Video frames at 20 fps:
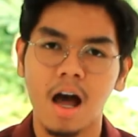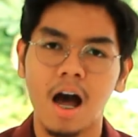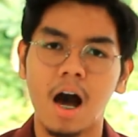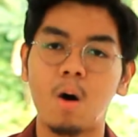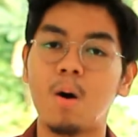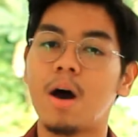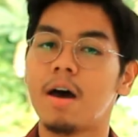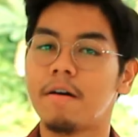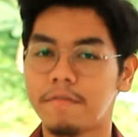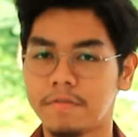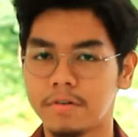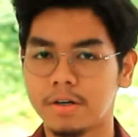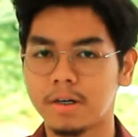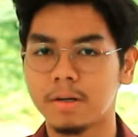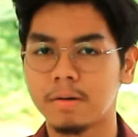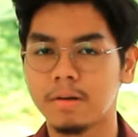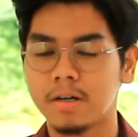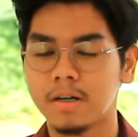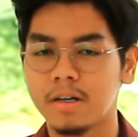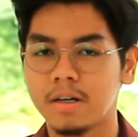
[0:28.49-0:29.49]
However,
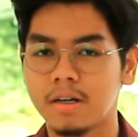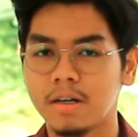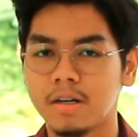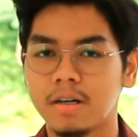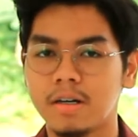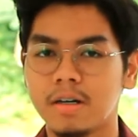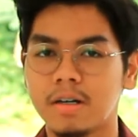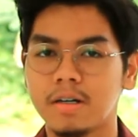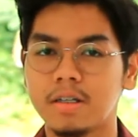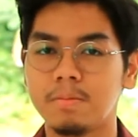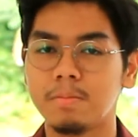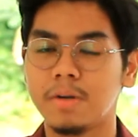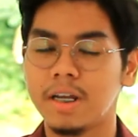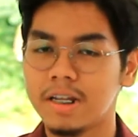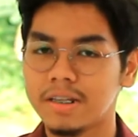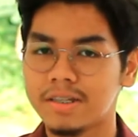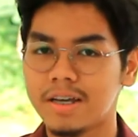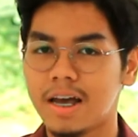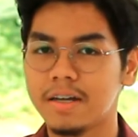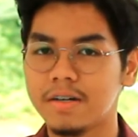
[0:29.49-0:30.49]
the
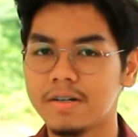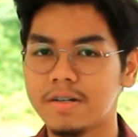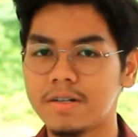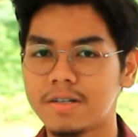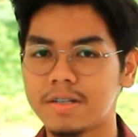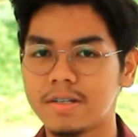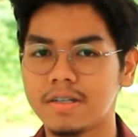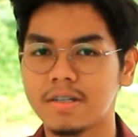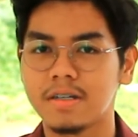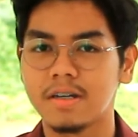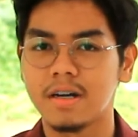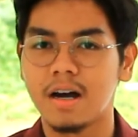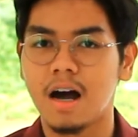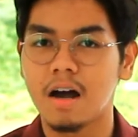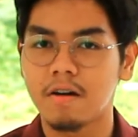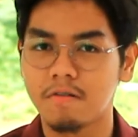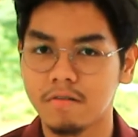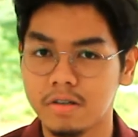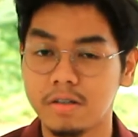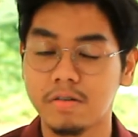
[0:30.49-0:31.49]
Malayan tigers are
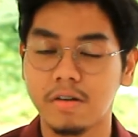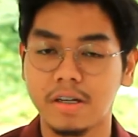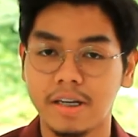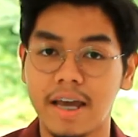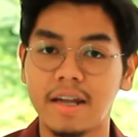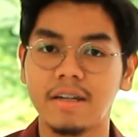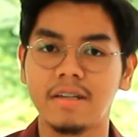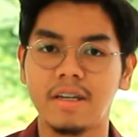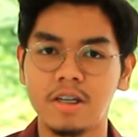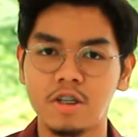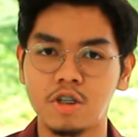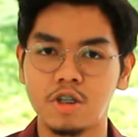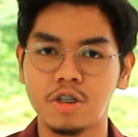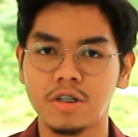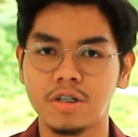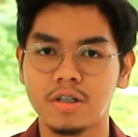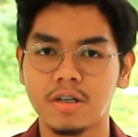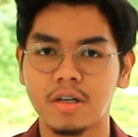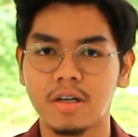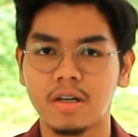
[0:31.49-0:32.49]
critically
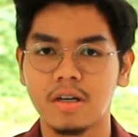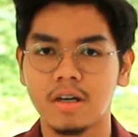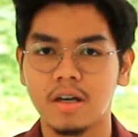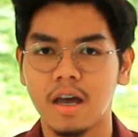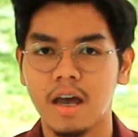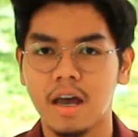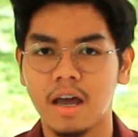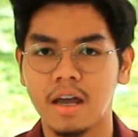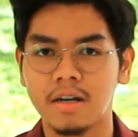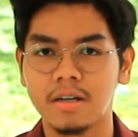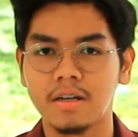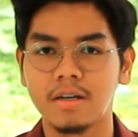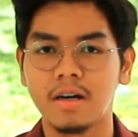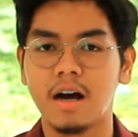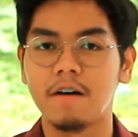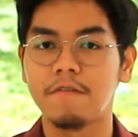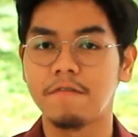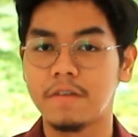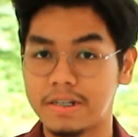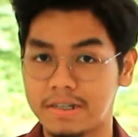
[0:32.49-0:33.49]
endangered and
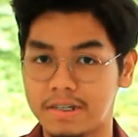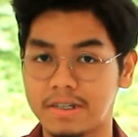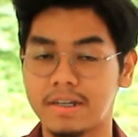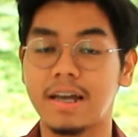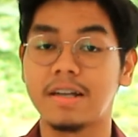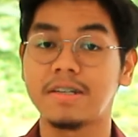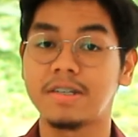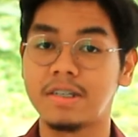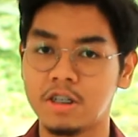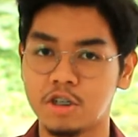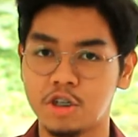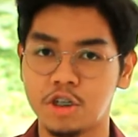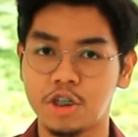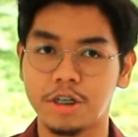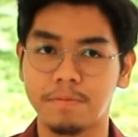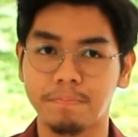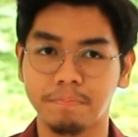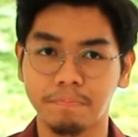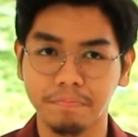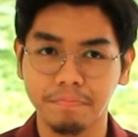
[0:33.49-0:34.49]
are facing
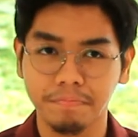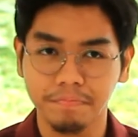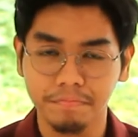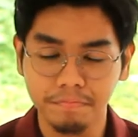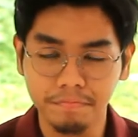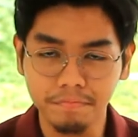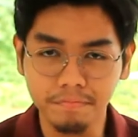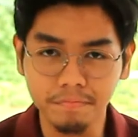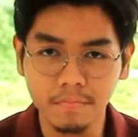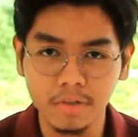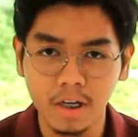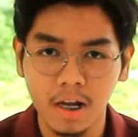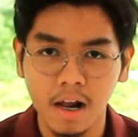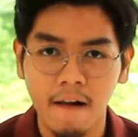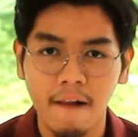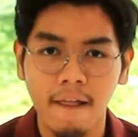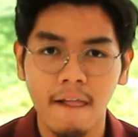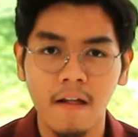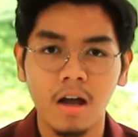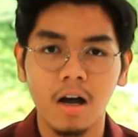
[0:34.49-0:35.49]
extinction.
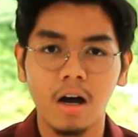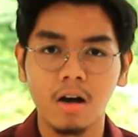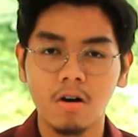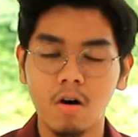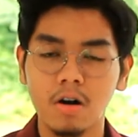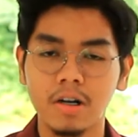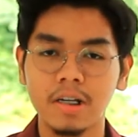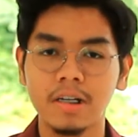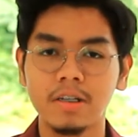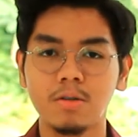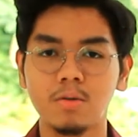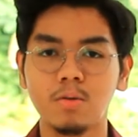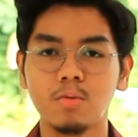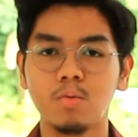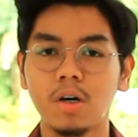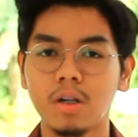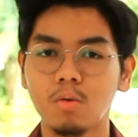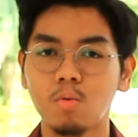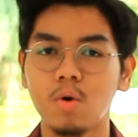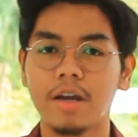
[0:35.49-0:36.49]
According to
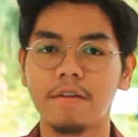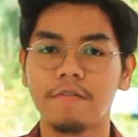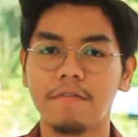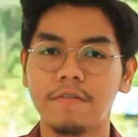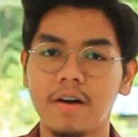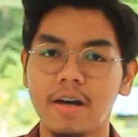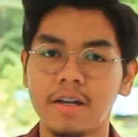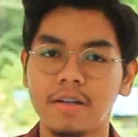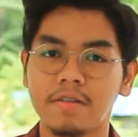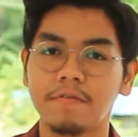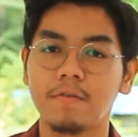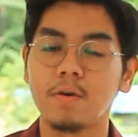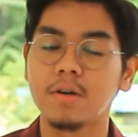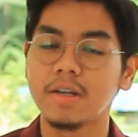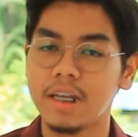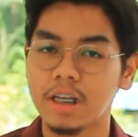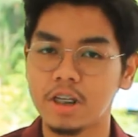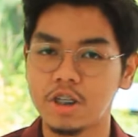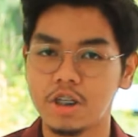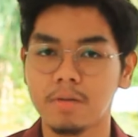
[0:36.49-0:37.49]
Worldwide Fund for
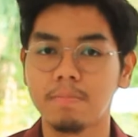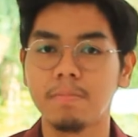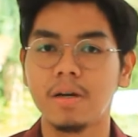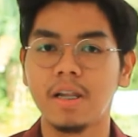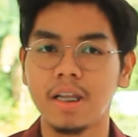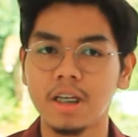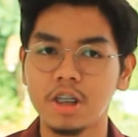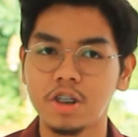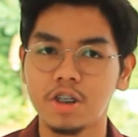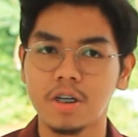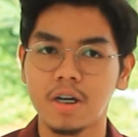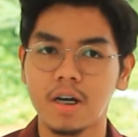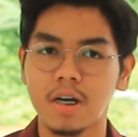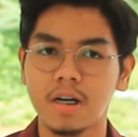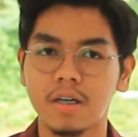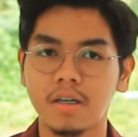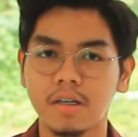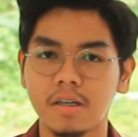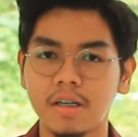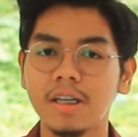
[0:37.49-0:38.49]
Nature Malaysia,
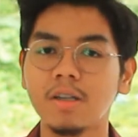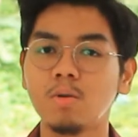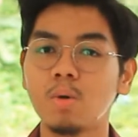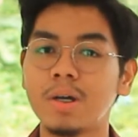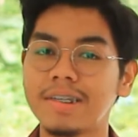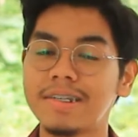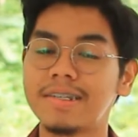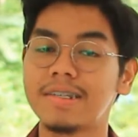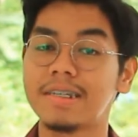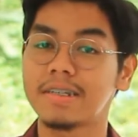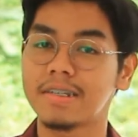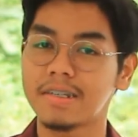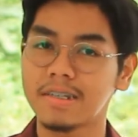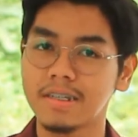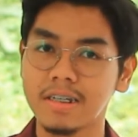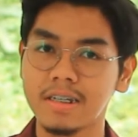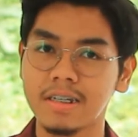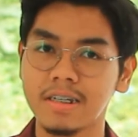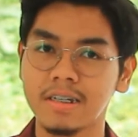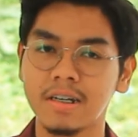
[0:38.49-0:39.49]
in
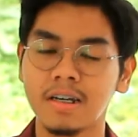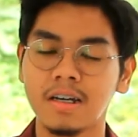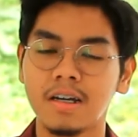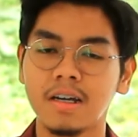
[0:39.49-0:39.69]
2016,